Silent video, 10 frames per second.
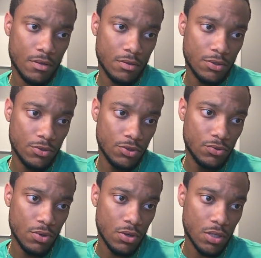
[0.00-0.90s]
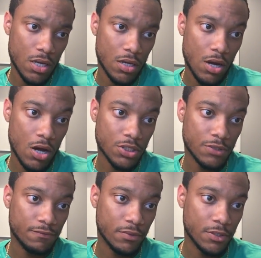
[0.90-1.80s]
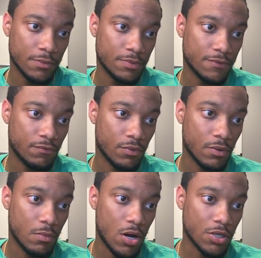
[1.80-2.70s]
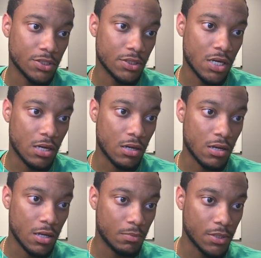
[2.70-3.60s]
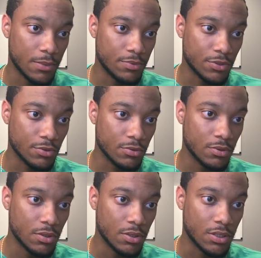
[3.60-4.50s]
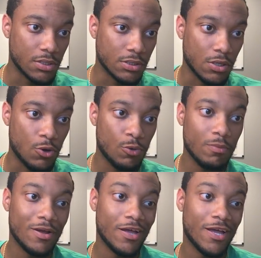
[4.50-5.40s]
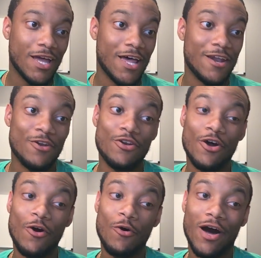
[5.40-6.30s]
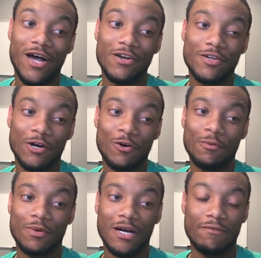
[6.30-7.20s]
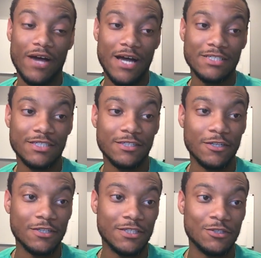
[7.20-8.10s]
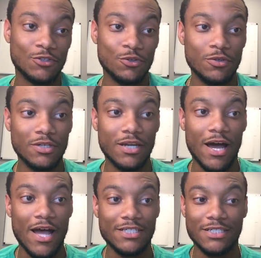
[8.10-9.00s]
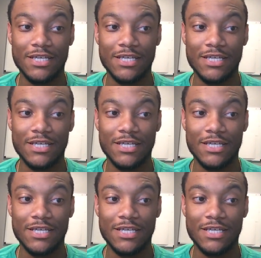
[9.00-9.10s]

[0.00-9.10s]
Do you do online auction flips from auction.com, Hubzu, and Zone? No, I don't, but I've actually looked into it. I just